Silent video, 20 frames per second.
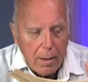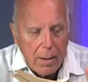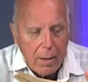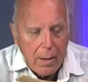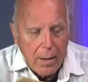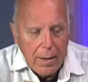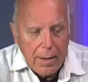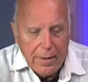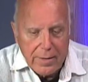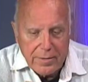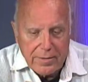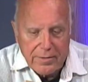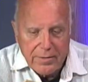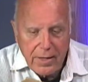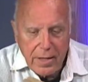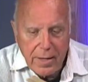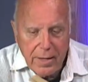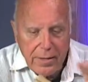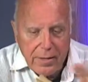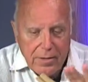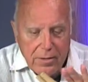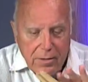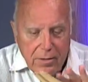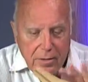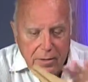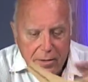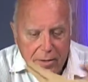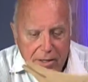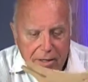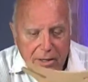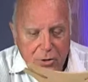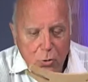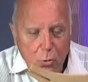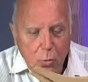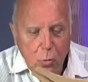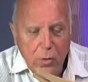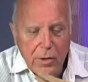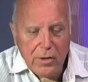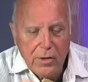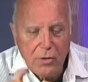I assigned each
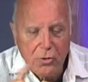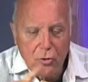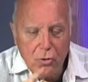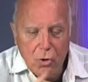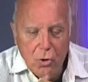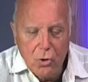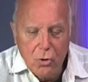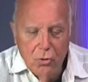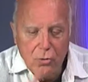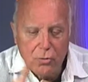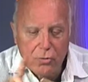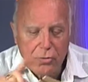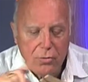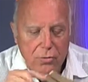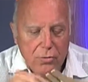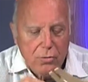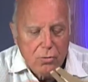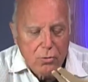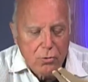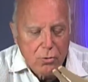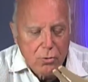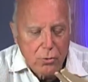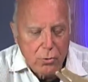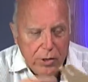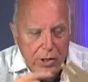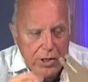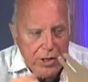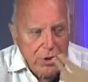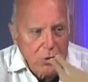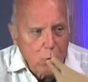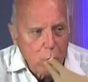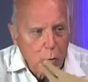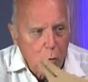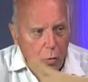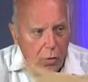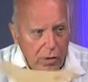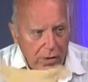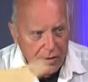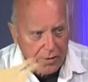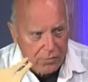one of those to each
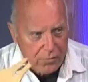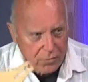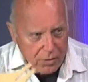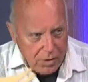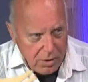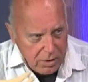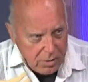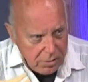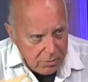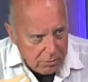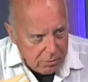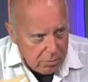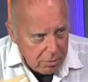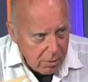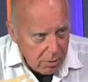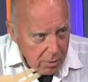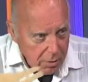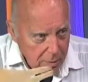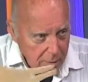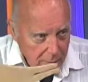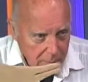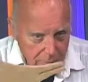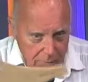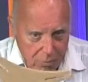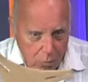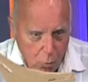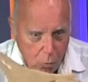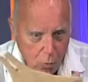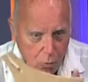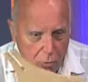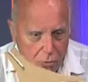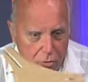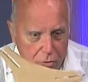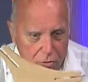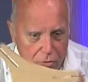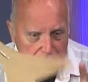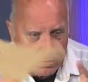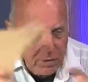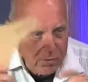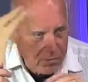one of these
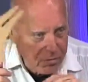corners of